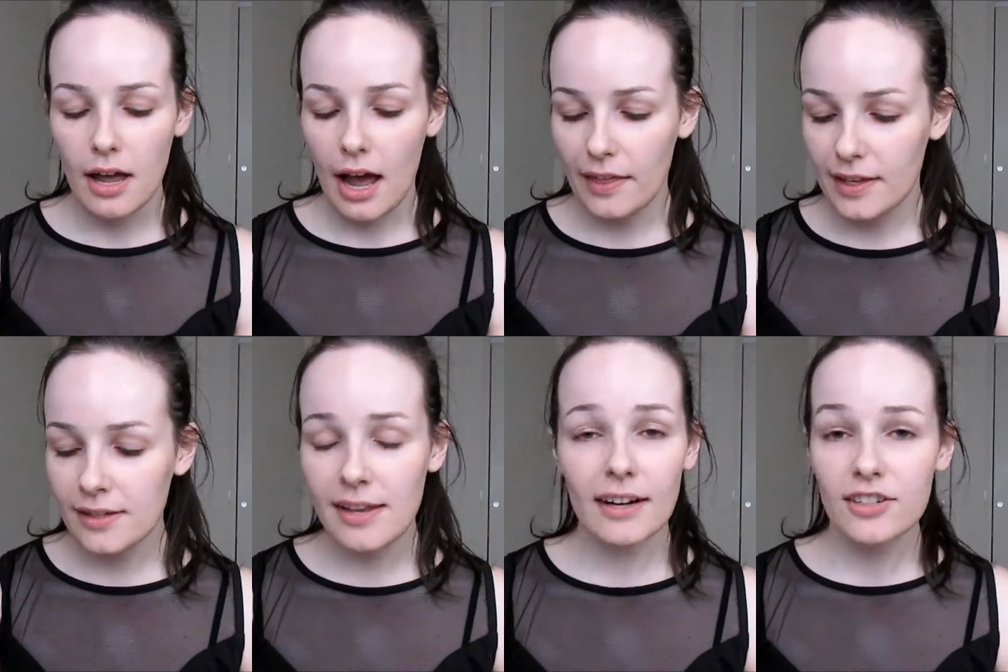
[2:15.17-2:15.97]
and this
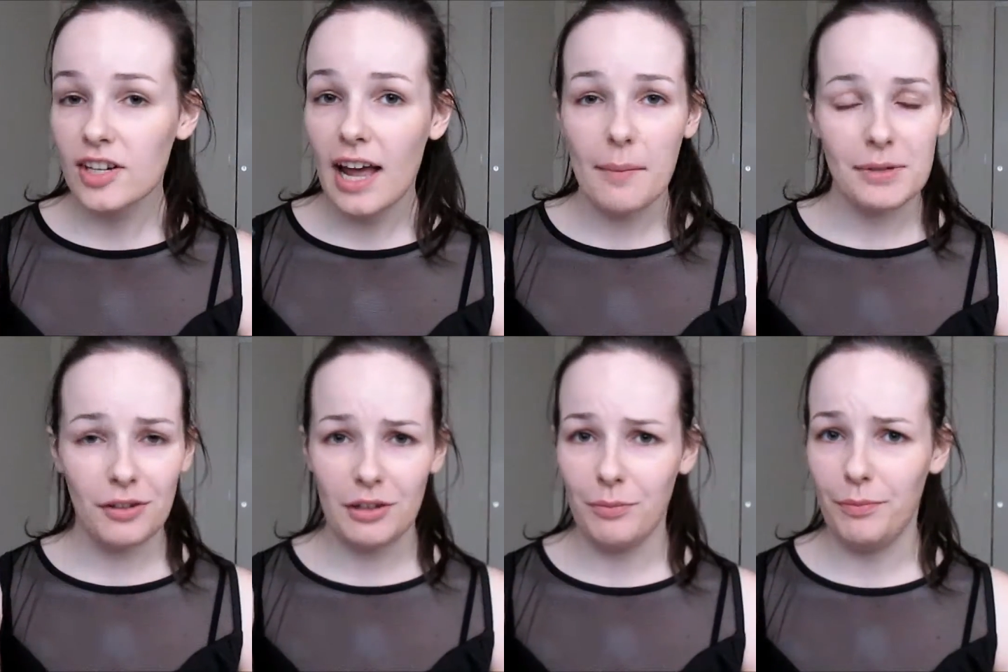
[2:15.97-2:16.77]
is actually
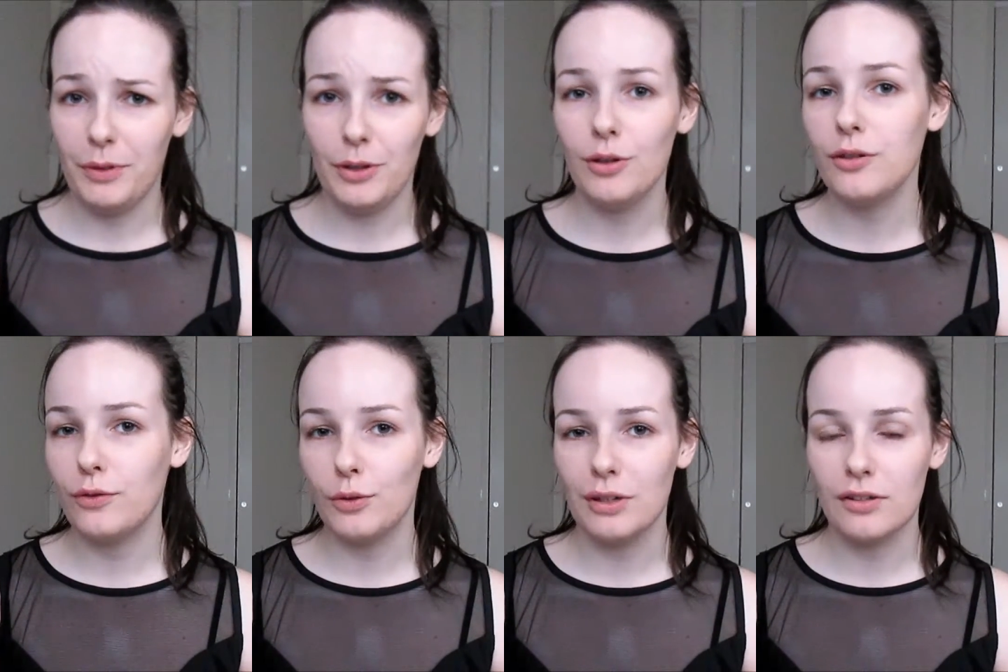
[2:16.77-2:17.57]
absolutely
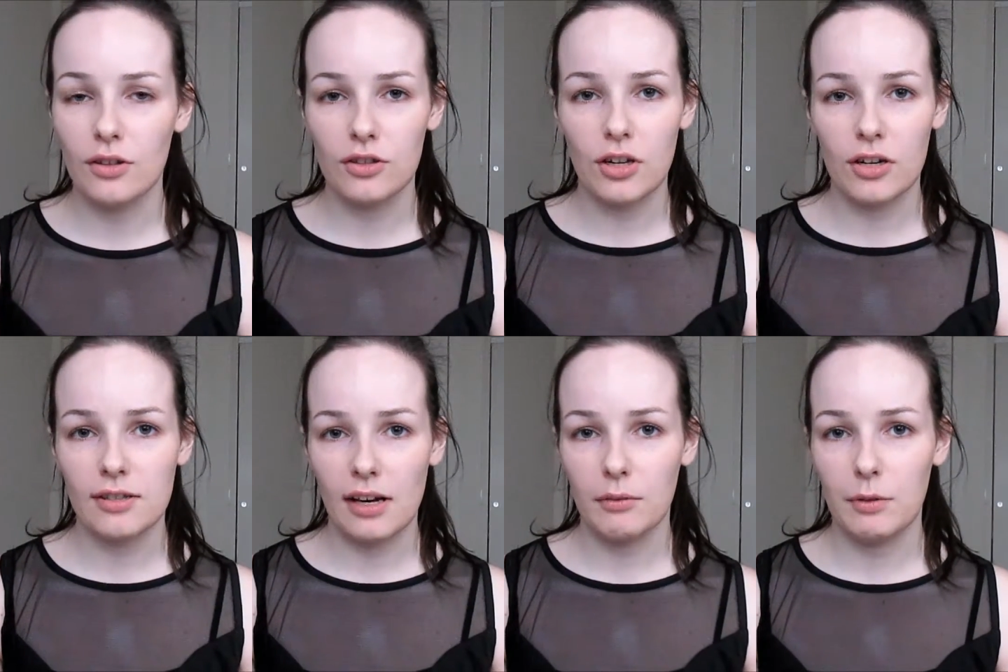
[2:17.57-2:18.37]
beautiful as long as you don't
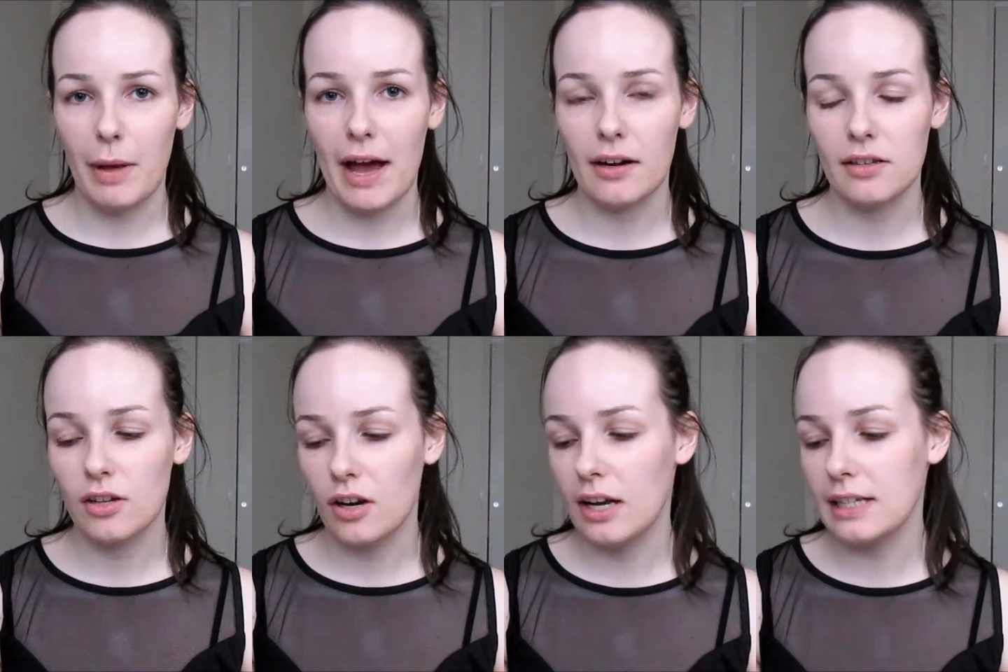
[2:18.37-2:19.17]
set it with powder.
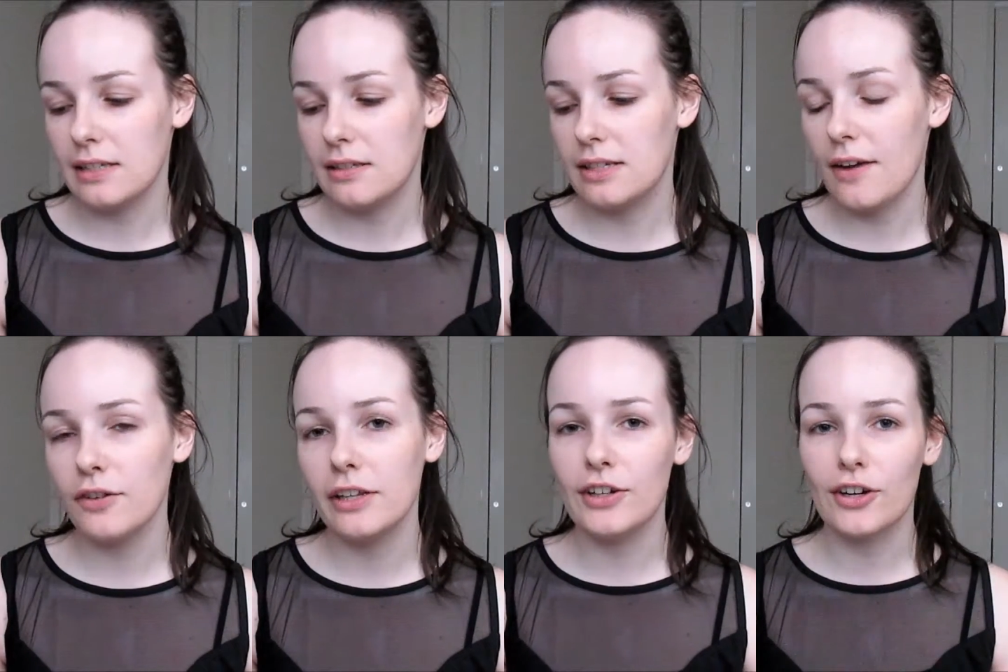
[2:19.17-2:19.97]
So it's
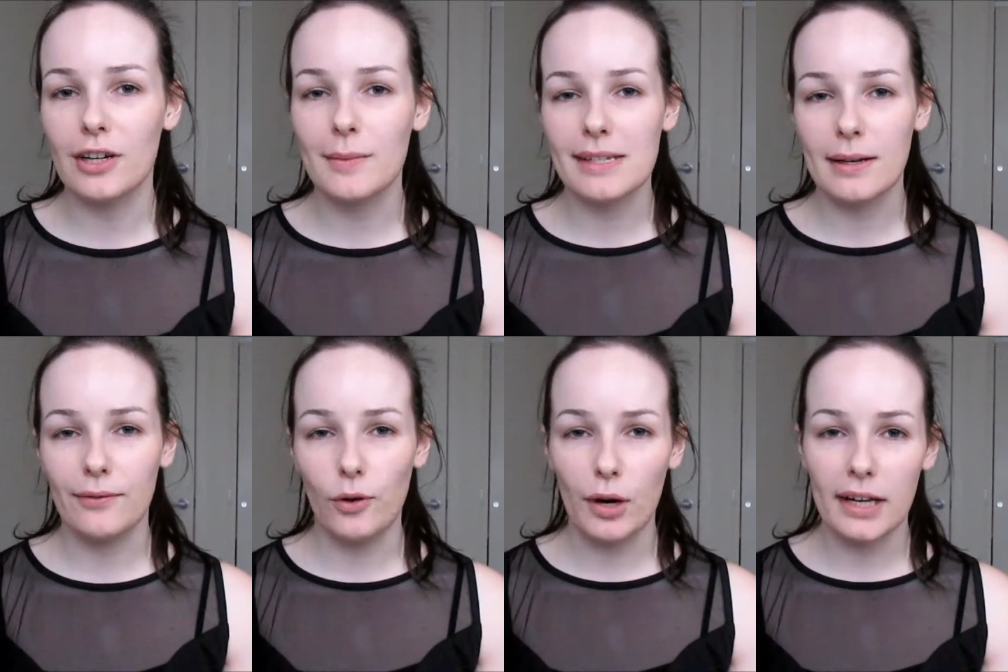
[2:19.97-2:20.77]
definitely not going to be something
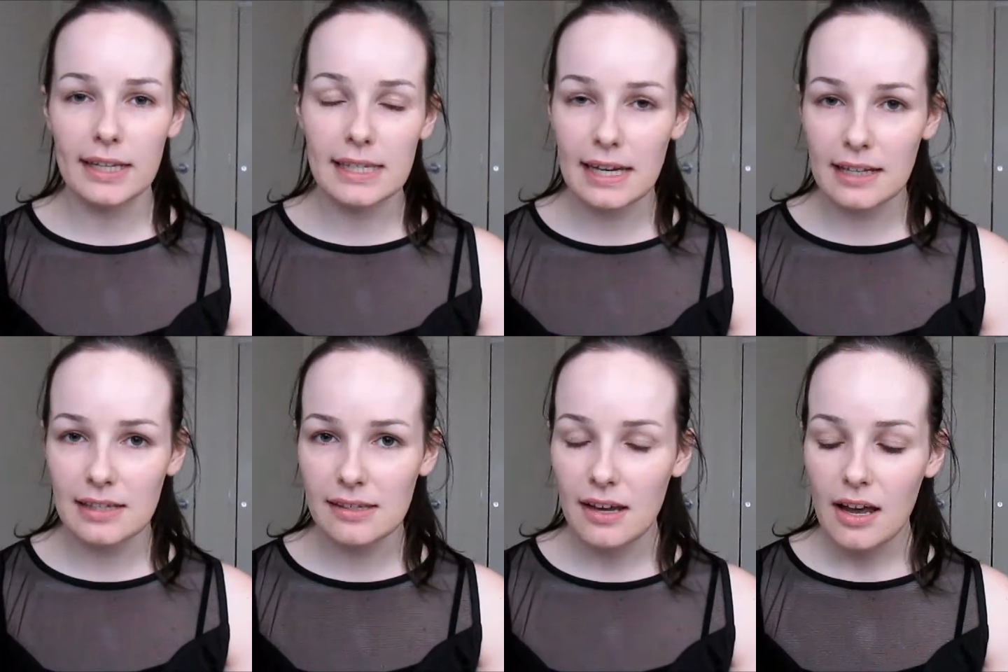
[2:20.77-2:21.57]
for oily
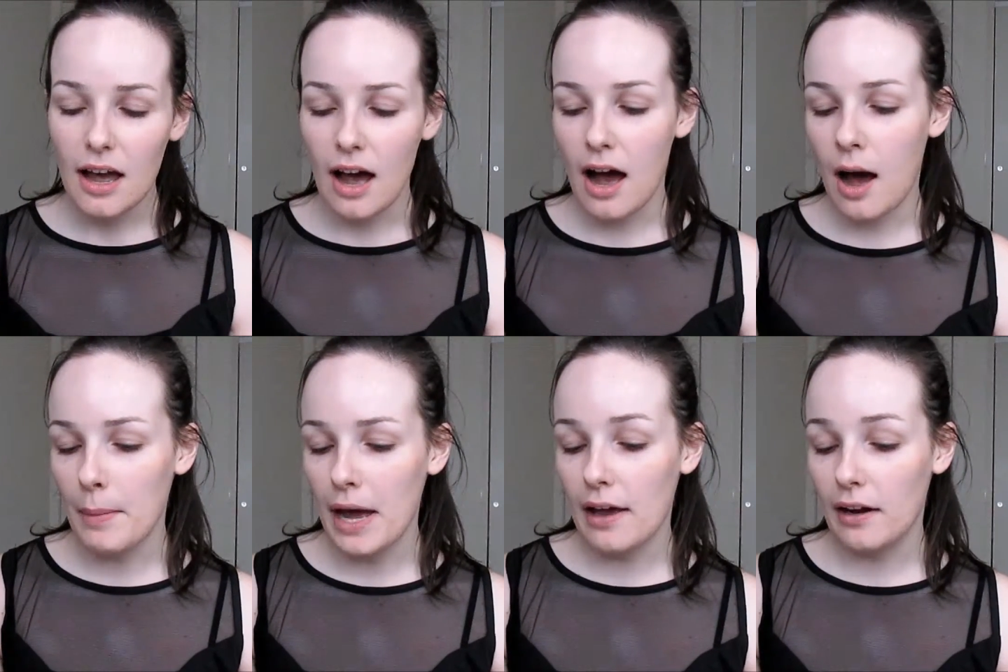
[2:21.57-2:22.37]
skins,
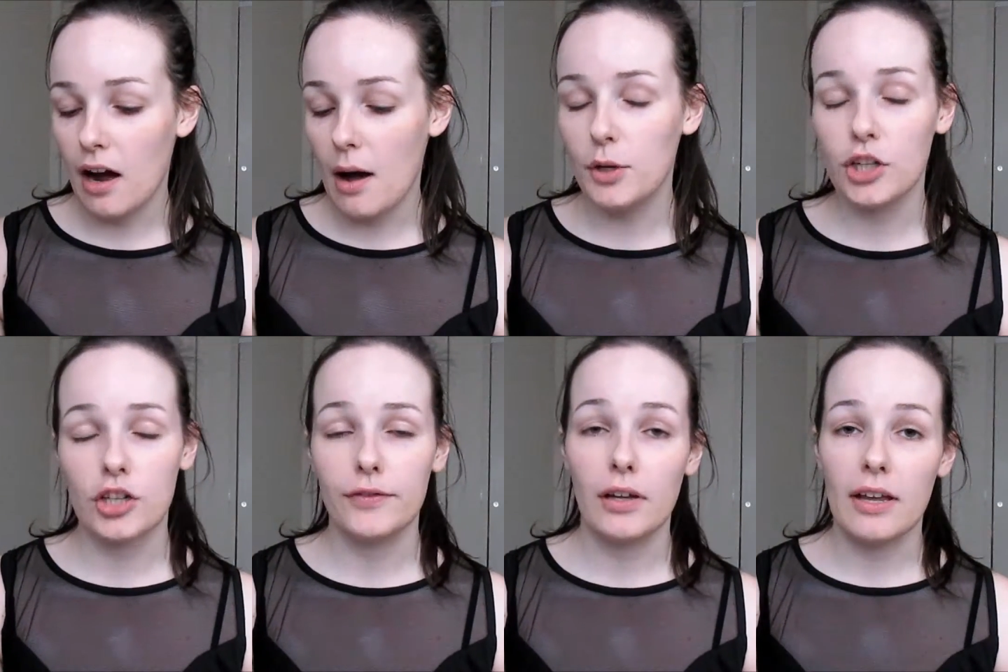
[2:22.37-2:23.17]
and I'm not
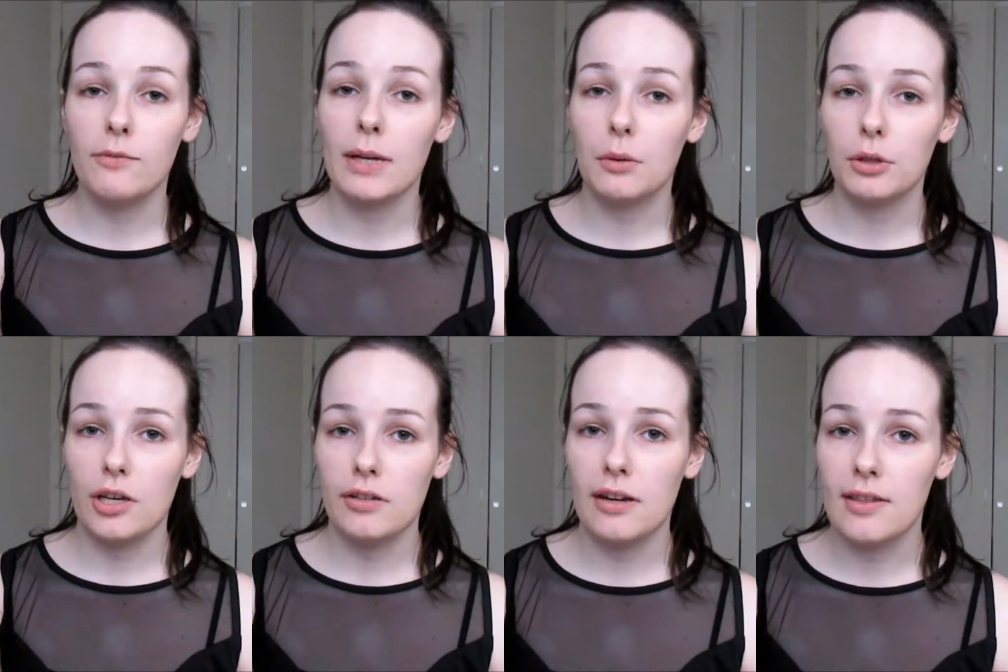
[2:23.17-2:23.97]
sure if I'll even be able to
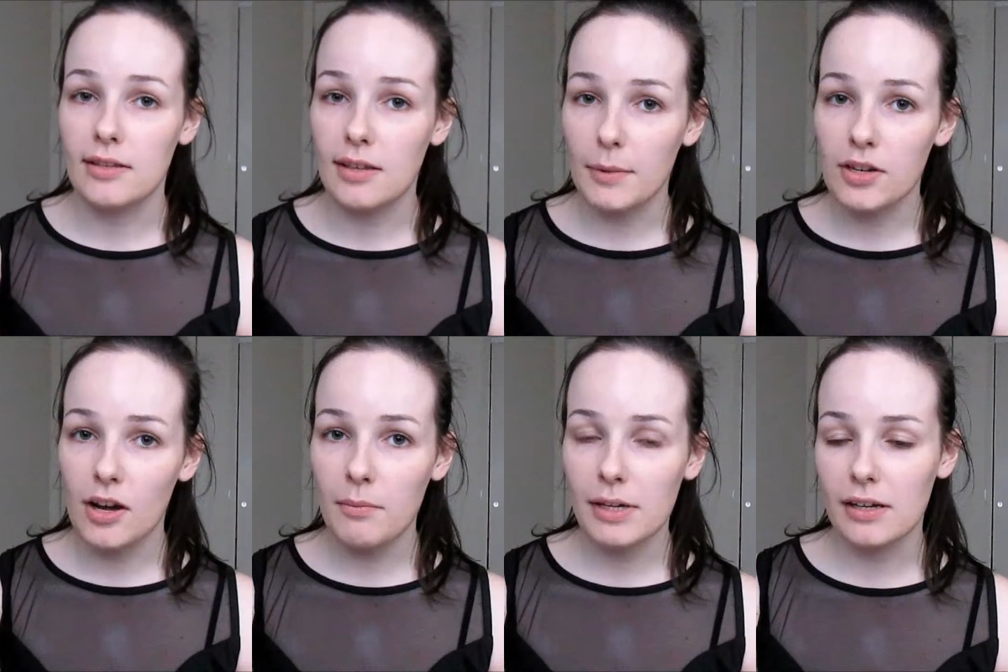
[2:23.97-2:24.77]
use it in the
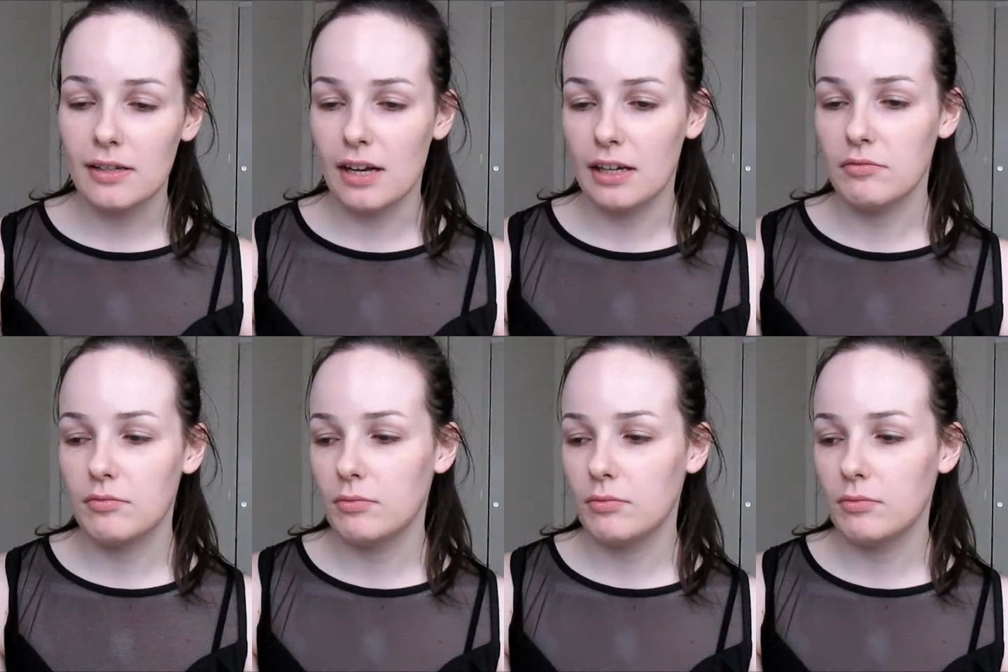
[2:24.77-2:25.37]
summertime because I